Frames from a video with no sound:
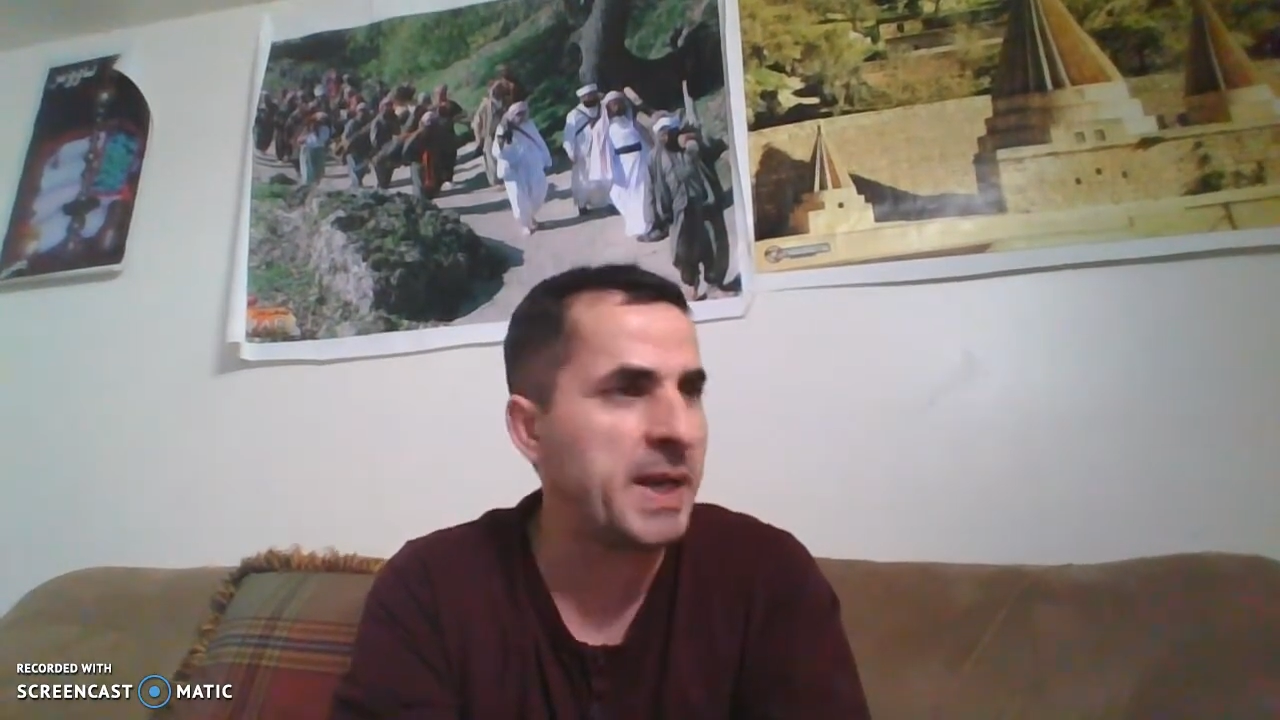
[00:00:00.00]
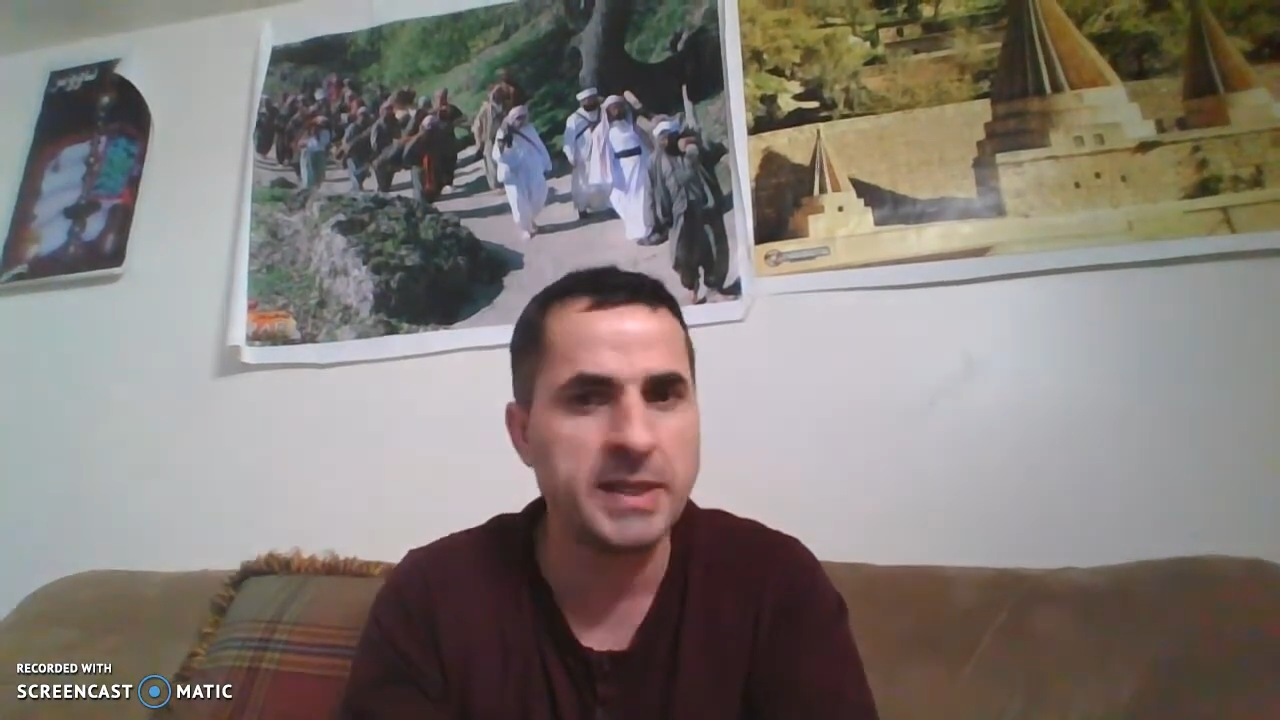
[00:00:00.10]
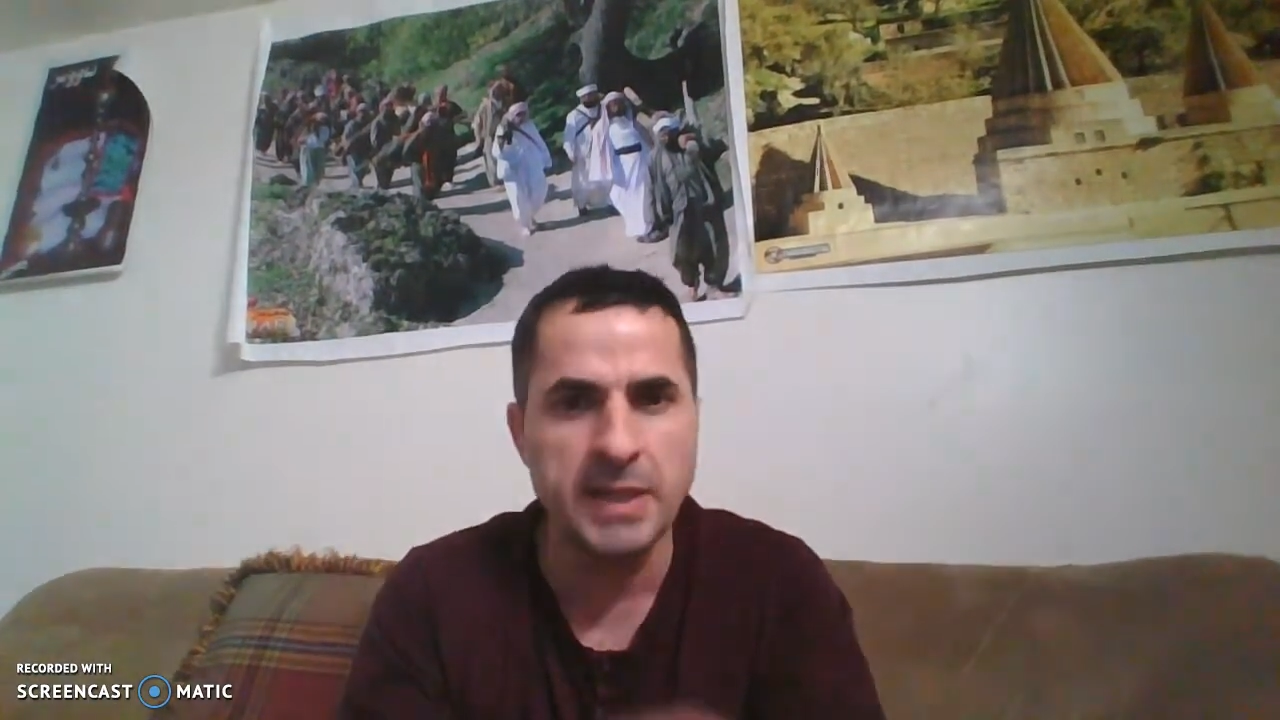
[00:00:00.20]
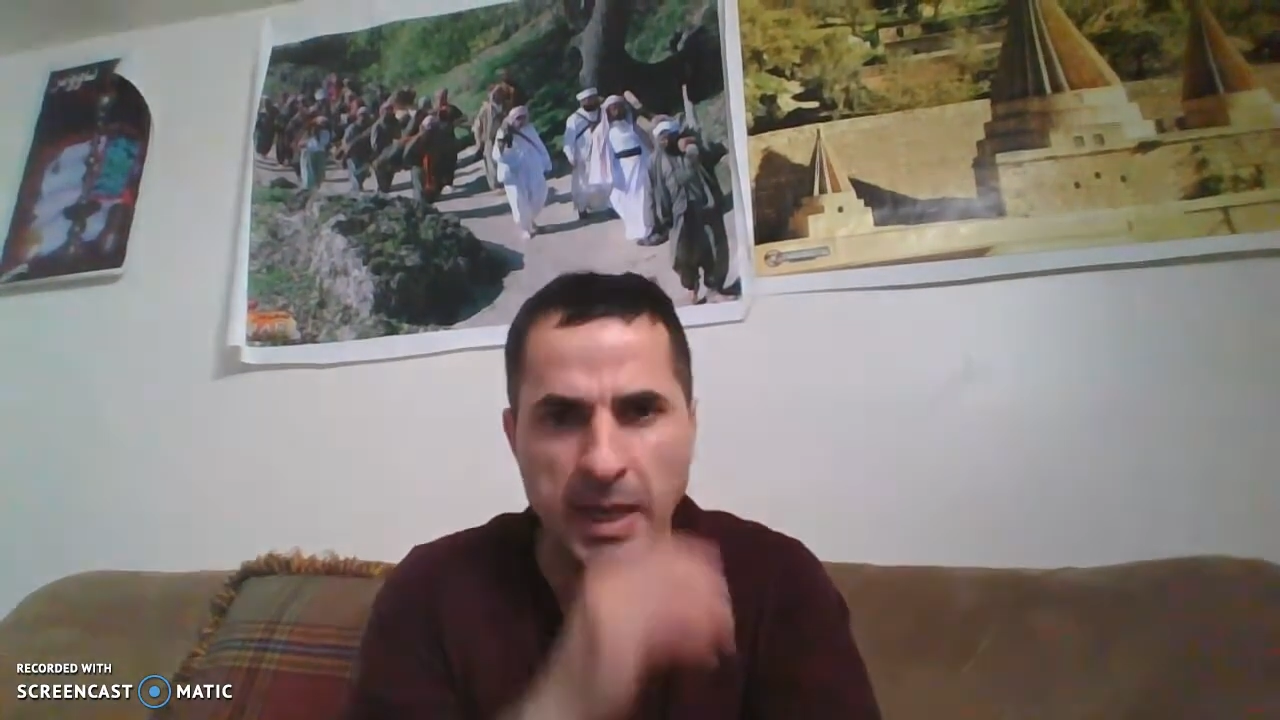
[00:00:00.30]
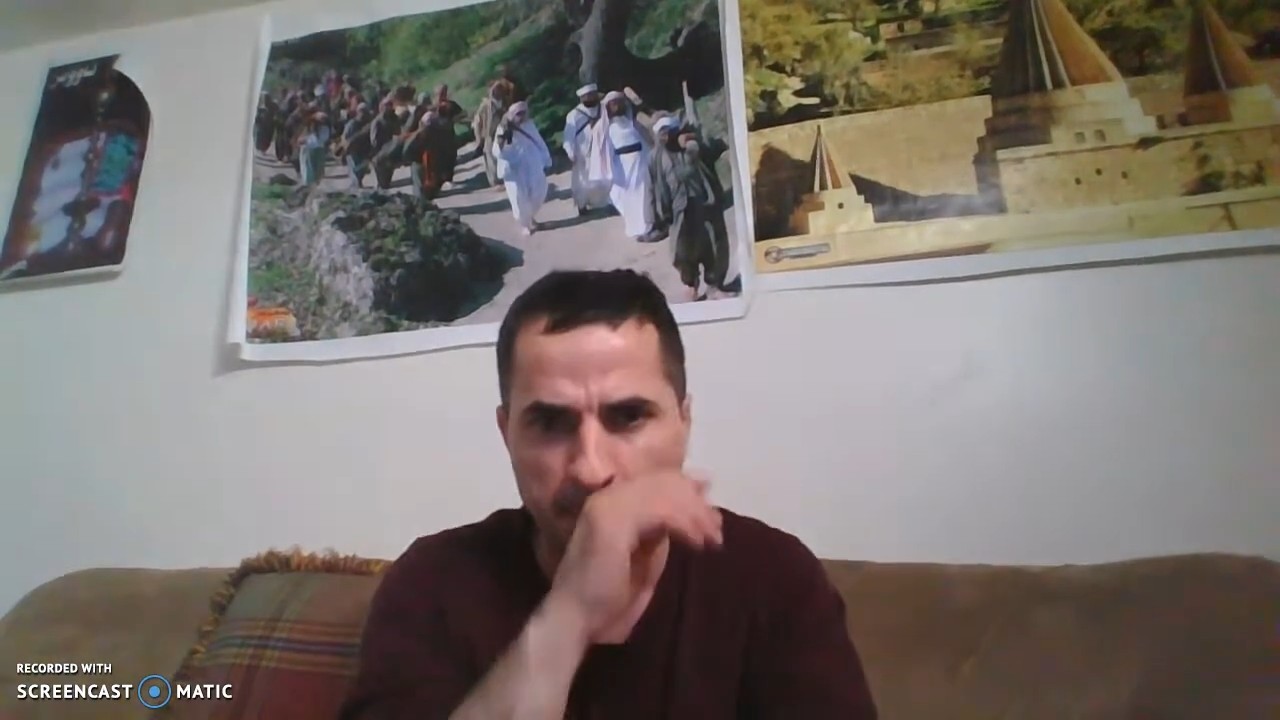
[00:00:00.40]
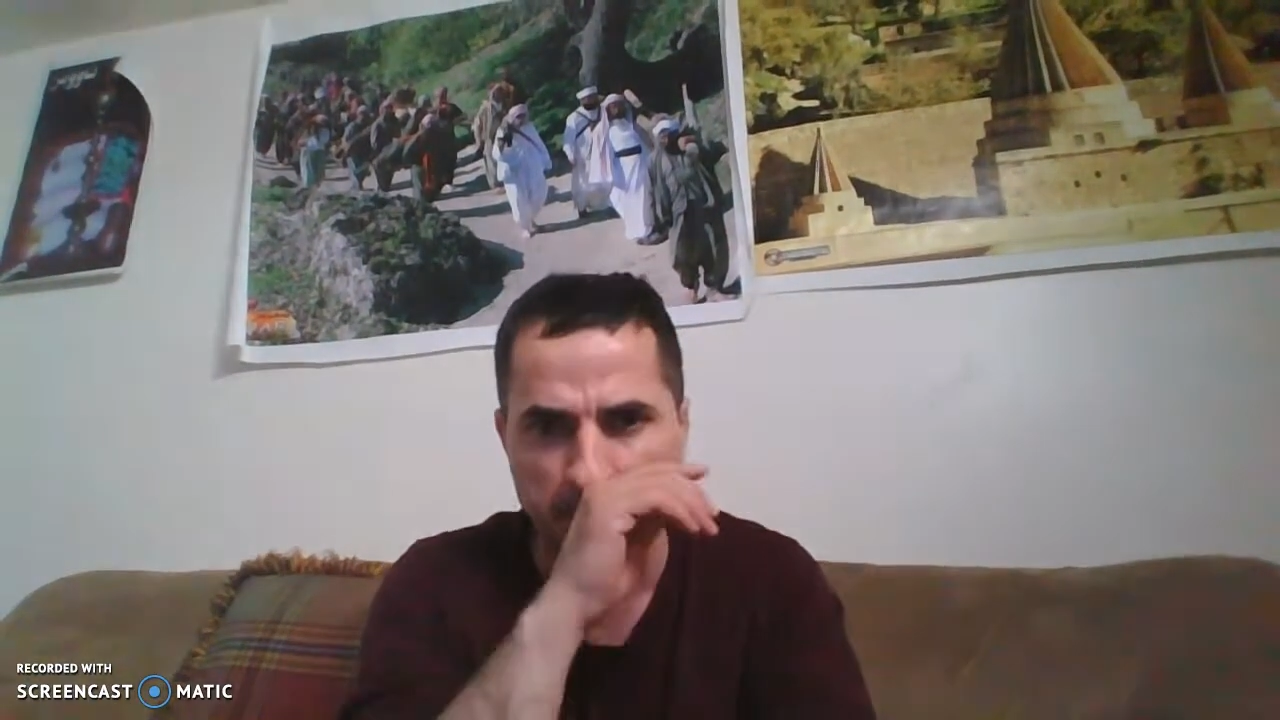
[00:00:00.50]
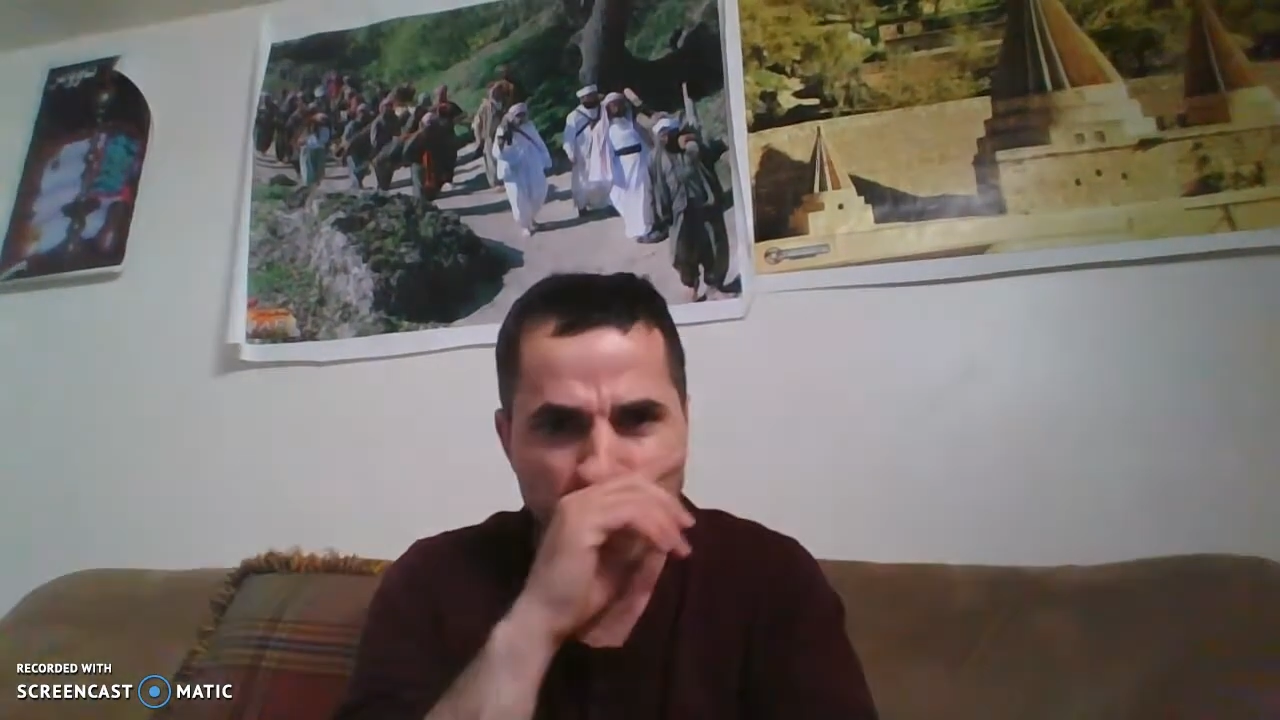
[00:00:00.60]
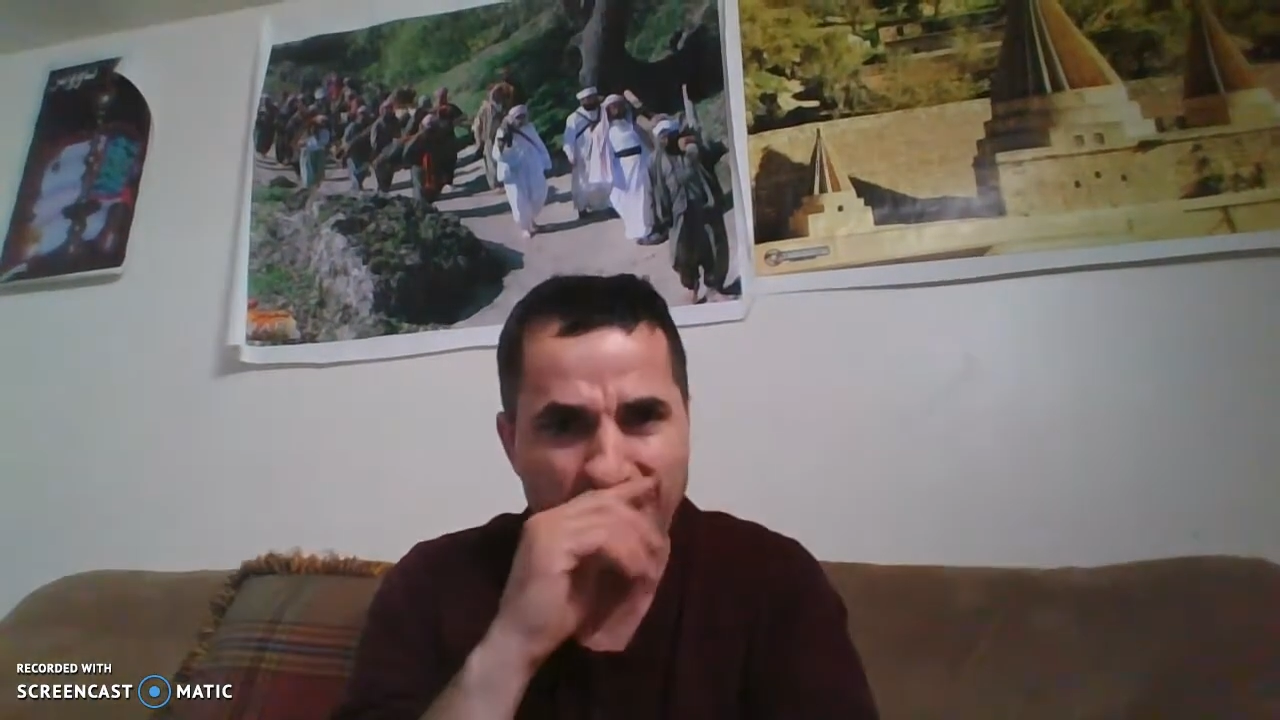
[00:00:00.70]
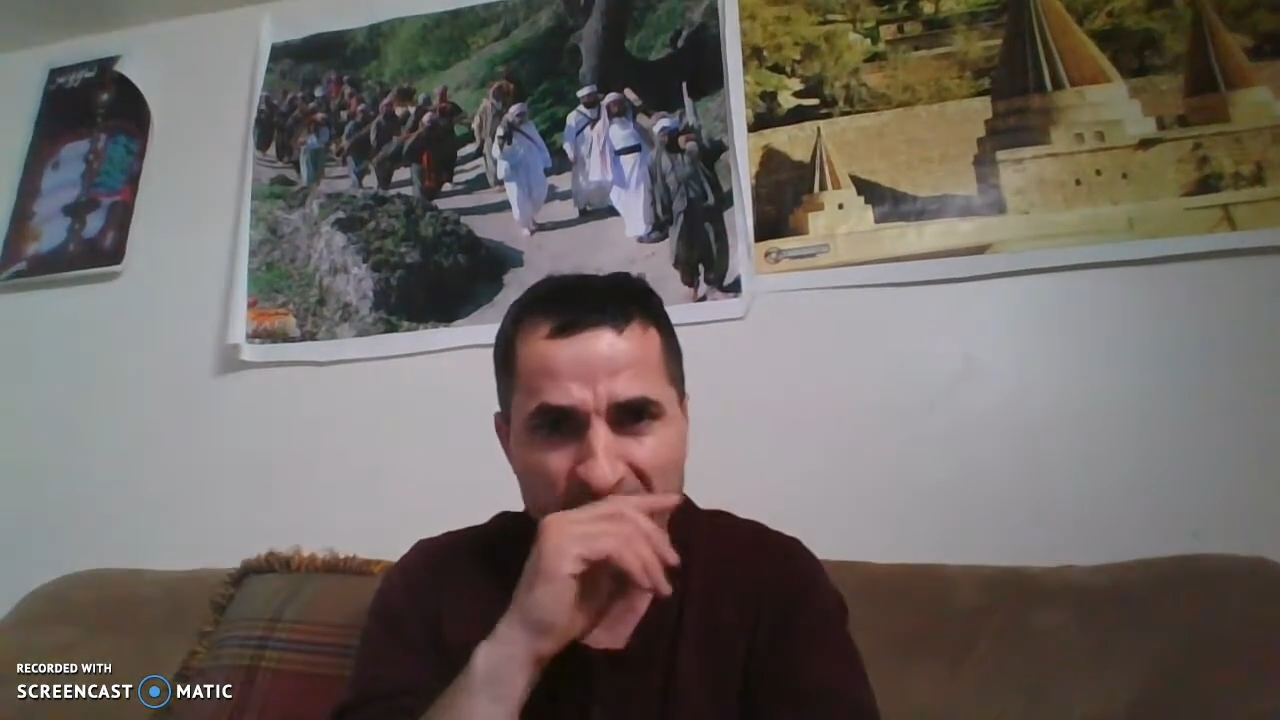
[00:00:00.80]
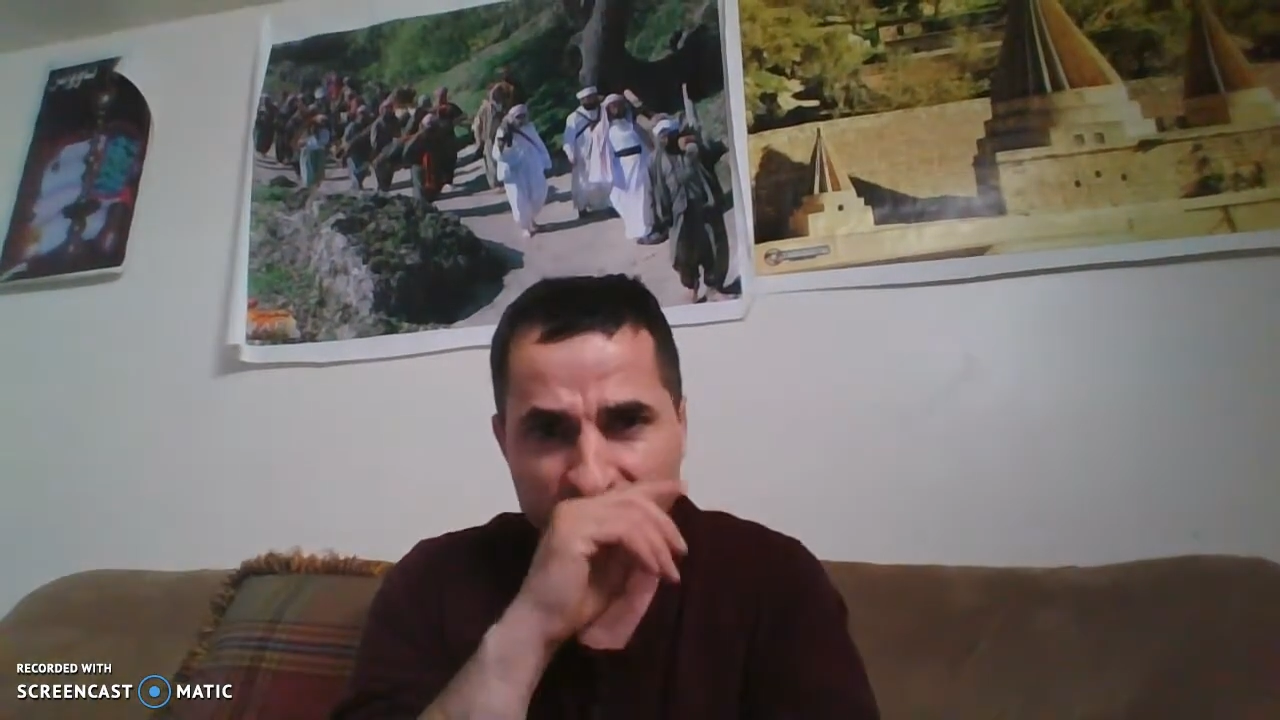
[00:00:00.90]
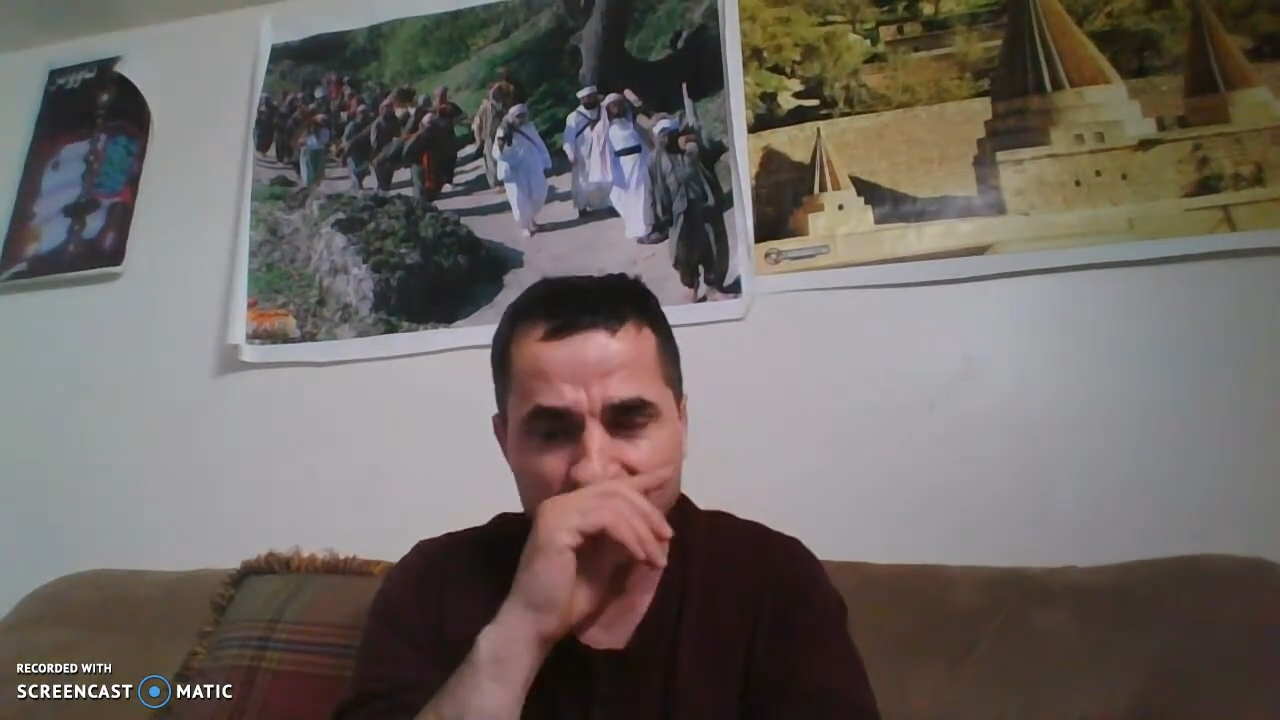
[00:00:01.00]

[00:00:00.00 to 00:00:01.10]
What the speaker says: example,